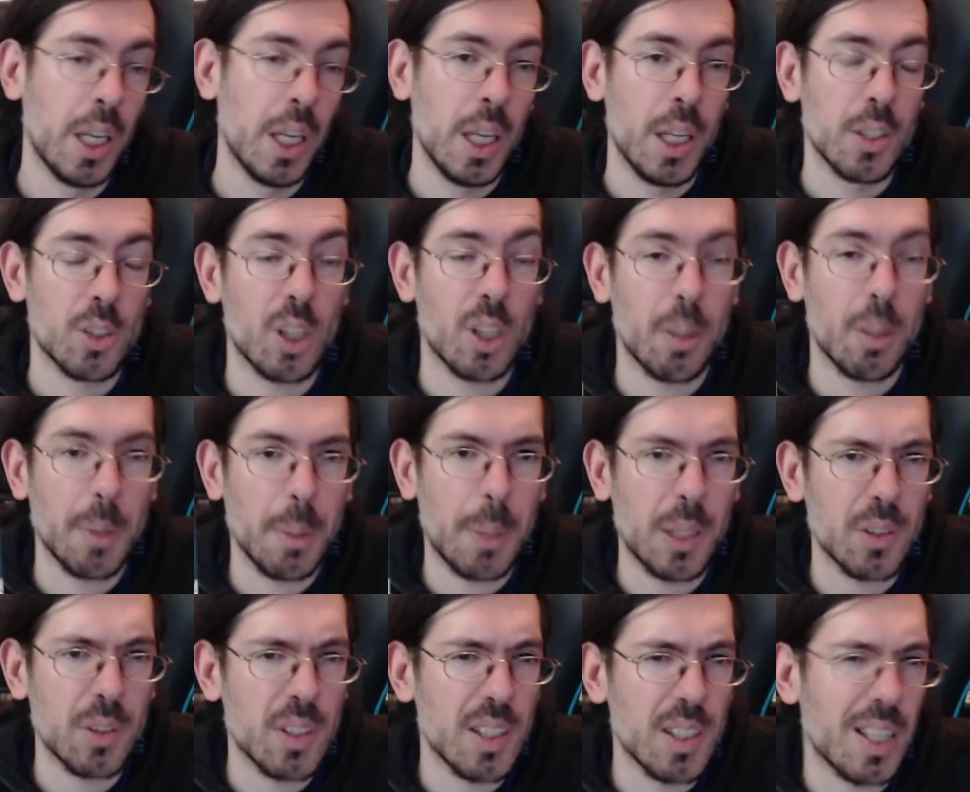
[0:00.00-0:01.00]
It's going to be
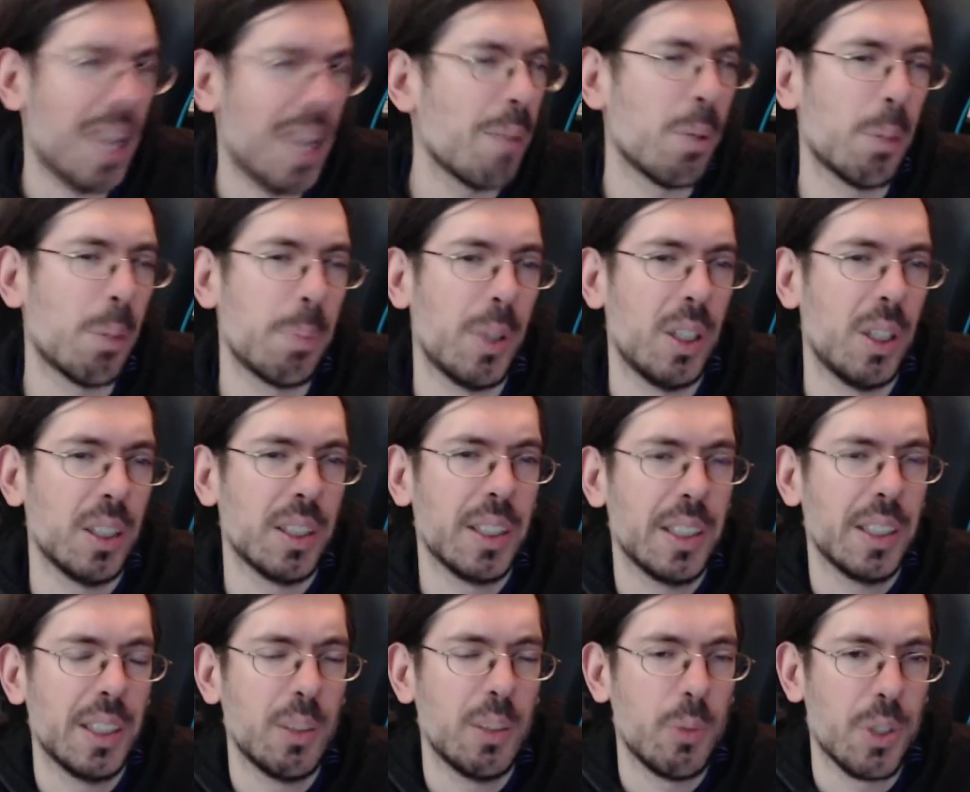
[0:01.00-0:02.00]
about
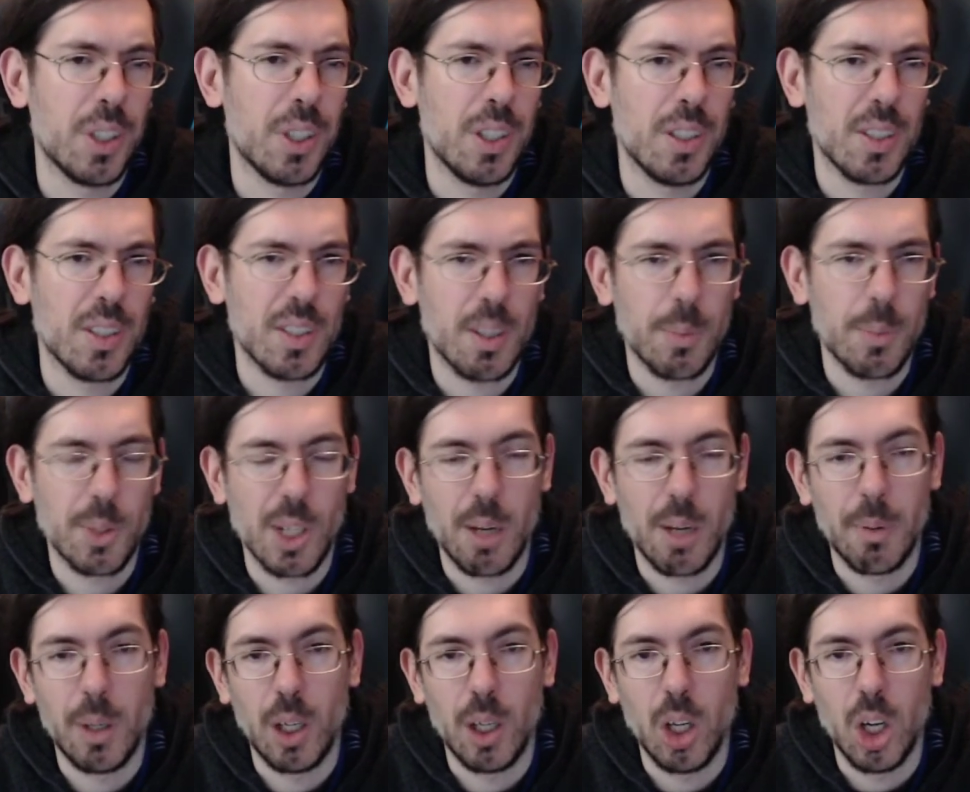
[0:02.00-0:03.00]
cyberpunk, which is a
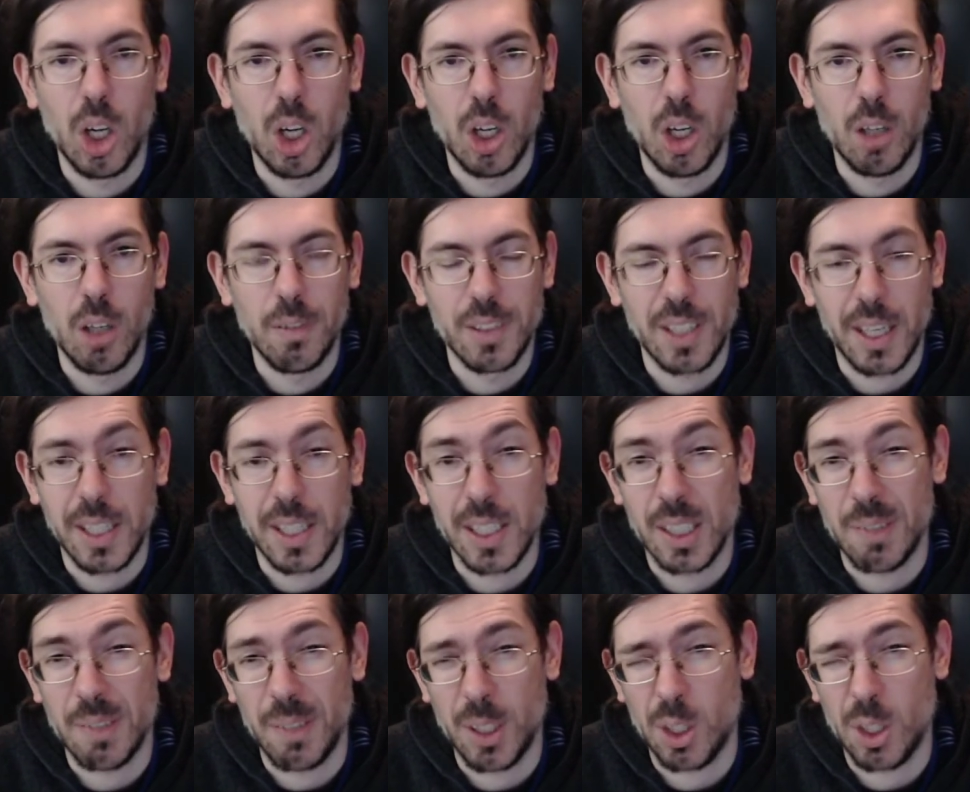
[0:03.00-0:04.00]
subgenre of
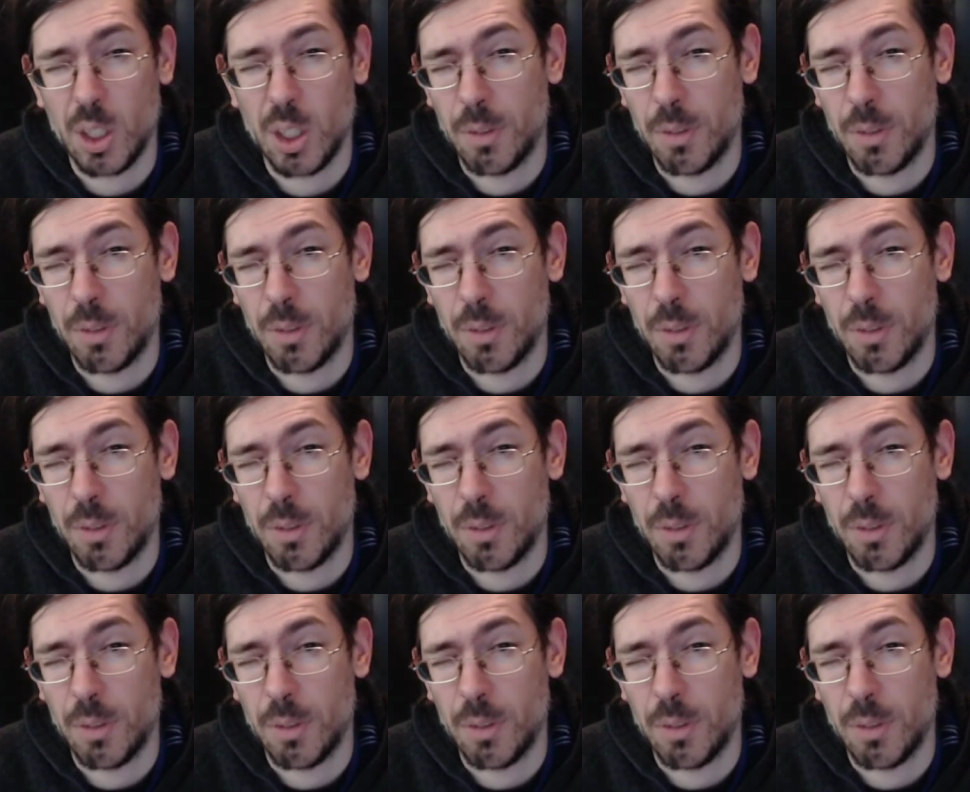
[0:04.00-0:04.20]
science fiction.